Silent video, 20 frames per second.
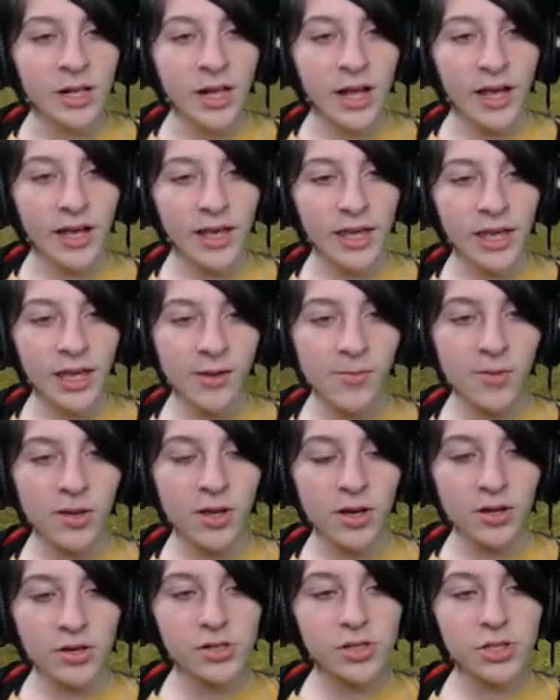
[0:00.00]
I came
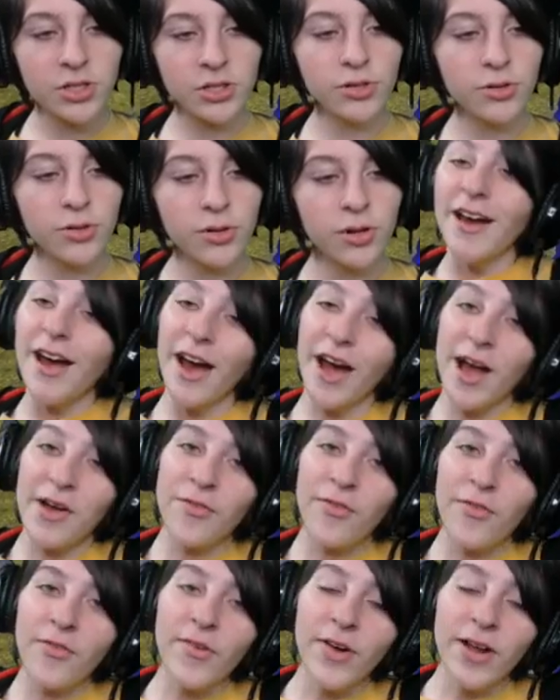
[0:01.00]
here to
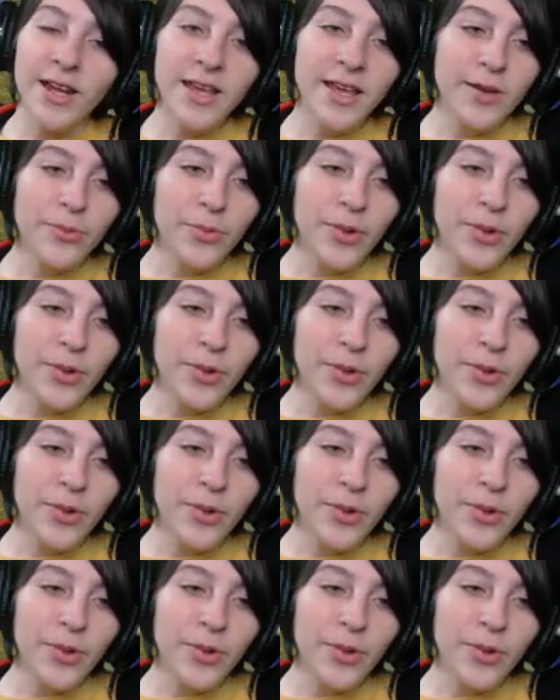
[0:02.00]
have funny,